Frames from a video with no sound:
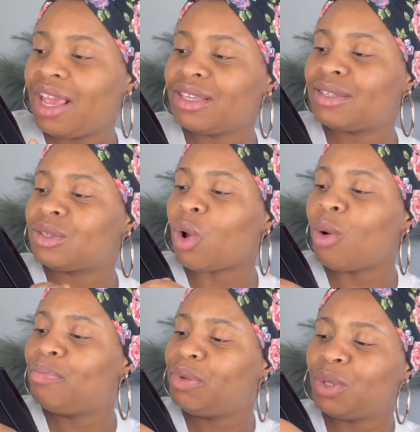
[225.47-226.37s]
It's
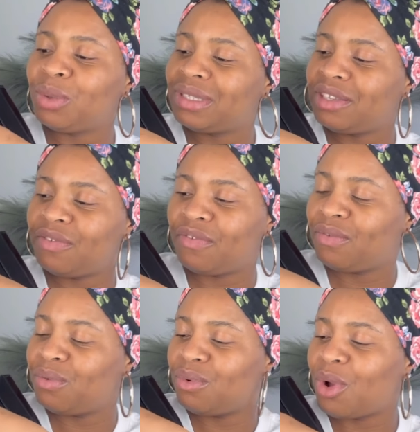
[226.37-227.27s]
so
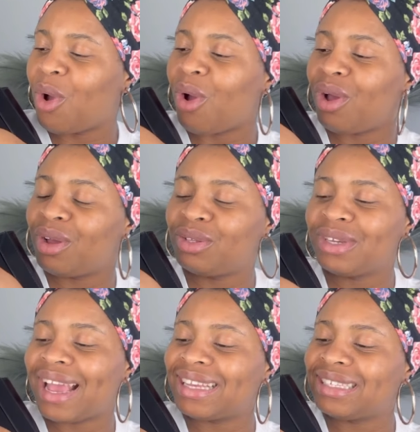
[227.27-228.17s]
beautiful. God,
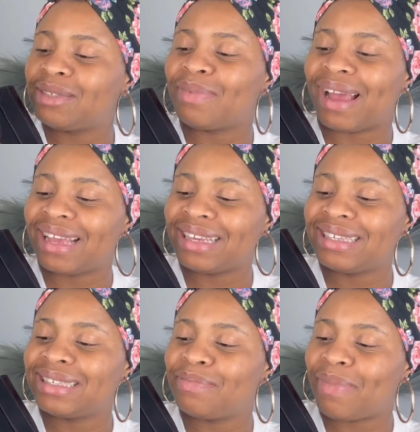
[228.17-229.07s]
you guys, this bag
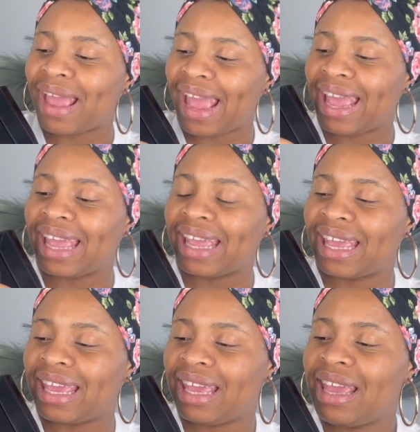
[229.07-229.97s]
is
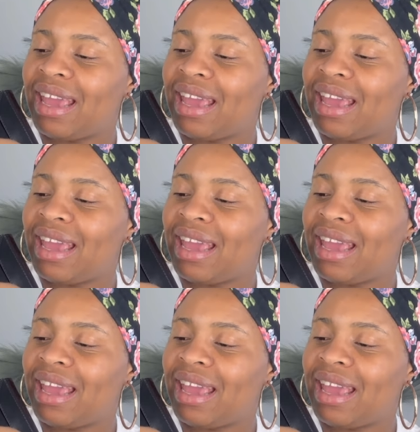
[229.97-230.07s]
pink.